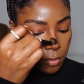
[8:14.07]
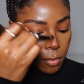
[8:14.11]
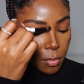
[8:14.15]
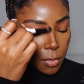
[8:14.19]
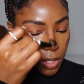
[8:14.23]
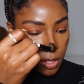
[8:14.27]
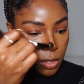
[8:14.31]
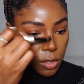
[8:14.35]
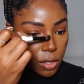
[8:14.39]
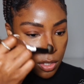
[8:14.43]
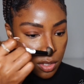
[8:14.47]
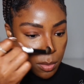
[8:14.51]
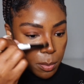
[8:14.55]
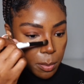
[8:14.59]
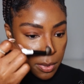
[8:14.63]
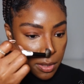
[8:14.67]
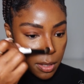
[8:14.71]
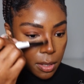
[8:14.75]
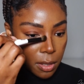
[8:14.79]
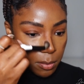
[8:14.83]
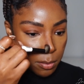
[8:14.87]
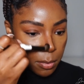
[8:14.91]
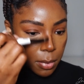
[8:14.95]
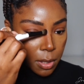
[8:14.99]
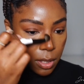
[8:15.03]
Just
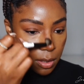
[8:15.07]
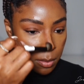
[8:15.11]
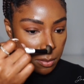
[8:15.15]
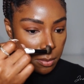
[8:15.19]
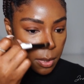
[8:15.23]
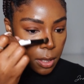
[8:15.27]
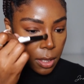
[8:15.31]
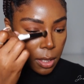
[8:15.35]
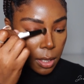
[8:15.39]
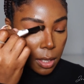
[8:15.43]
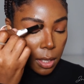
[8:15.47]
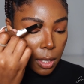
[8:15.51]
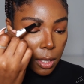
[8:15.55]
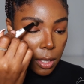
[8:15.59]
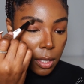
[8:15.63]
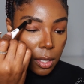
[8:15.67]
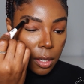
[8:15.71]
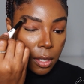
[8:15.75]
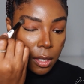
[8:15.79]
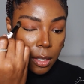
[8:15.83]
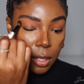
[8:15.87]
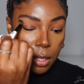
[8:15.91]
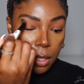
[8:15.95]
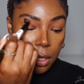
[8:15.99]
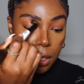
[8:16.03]
blend, blend, blend,
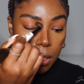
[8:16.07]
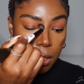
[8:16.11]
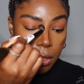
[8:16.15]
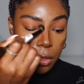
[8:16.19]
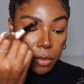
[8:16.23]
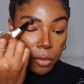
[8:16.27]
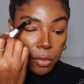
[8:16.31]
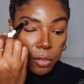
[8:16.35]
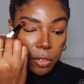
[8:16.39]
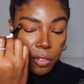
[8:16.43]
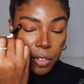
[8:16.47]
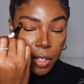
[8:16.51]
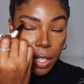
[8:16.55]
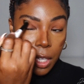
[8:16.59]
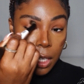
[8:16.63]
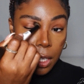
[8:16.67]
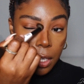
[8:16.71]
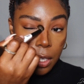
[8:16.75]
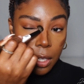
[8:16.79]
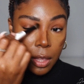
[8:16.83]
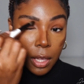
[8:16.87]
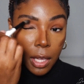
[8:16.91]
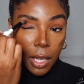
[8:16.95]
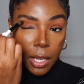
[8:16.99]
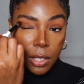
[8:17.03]
and fake
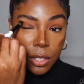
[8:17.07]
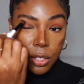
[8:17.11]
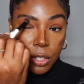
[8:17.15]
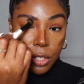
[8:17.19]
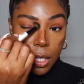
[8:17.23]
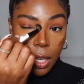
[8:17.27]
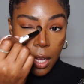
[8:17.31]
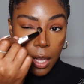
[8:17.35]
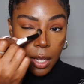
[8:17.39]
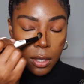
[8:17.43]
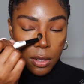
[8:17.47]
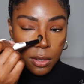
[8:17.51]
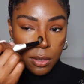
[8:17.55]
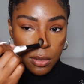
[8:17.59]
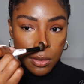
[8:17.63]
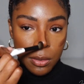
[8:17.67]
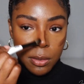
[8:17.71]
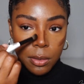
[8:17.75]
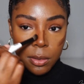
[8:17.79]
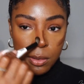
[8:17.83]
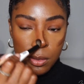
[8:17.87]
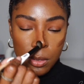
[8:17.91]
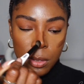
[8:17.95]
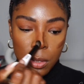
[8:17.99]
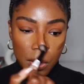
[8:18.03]
that shadow.
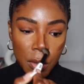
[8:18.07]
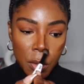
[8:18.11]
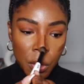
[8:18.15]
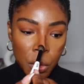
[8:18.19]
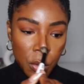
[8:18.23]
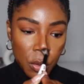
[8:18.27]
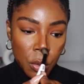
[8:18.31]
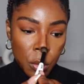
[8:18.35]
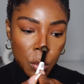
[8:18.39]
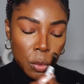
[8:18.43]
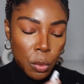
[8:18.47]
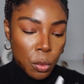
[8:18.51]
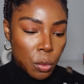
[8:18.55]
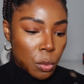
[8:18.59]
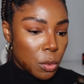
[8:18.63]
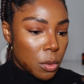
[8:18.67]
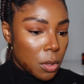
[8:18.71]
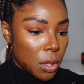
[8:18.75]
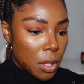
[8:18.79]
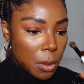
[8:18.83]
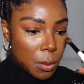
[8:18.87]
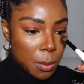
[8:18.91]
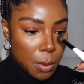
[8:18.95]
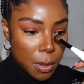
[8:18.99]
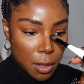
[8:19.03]

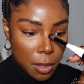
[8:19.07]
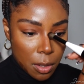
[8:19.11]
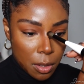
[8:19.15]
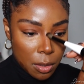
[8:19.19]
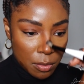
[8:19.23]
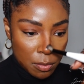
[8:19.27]
There we go.